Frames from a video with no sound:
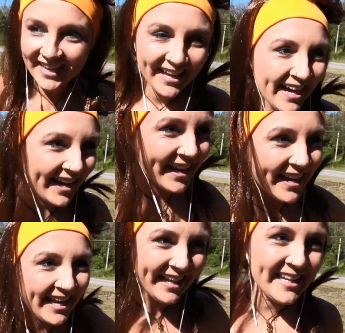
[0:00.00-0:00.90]
Uh,
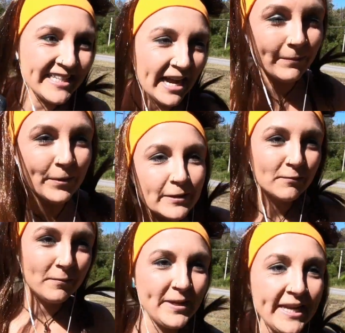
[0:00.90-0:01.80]
any time works for
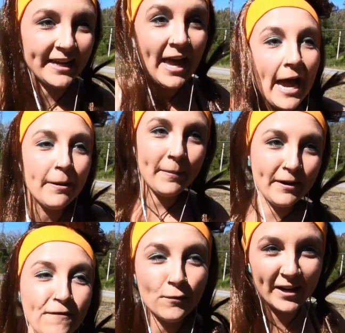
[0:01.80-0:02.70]
me. How about
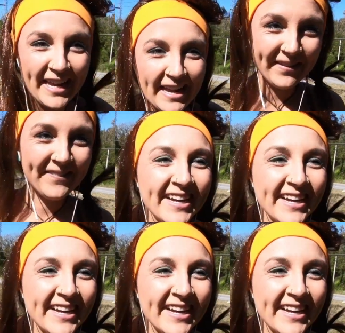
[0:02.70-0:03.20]
four A M?